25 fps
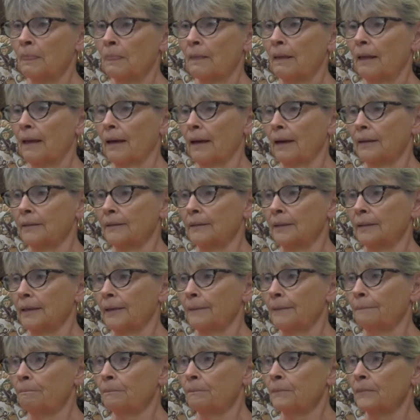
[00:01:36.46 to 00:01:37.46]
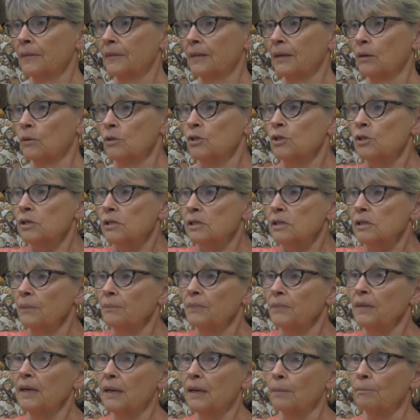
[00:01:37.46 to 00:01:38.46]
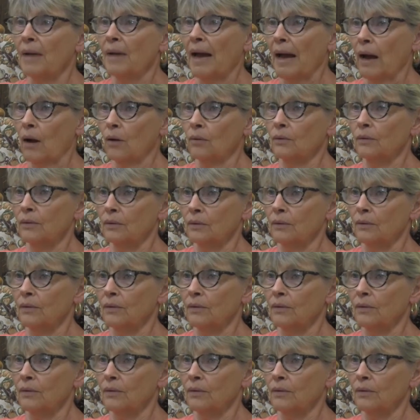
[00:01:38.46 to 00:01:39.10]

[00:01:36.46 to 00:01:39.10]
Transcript: And there was just something about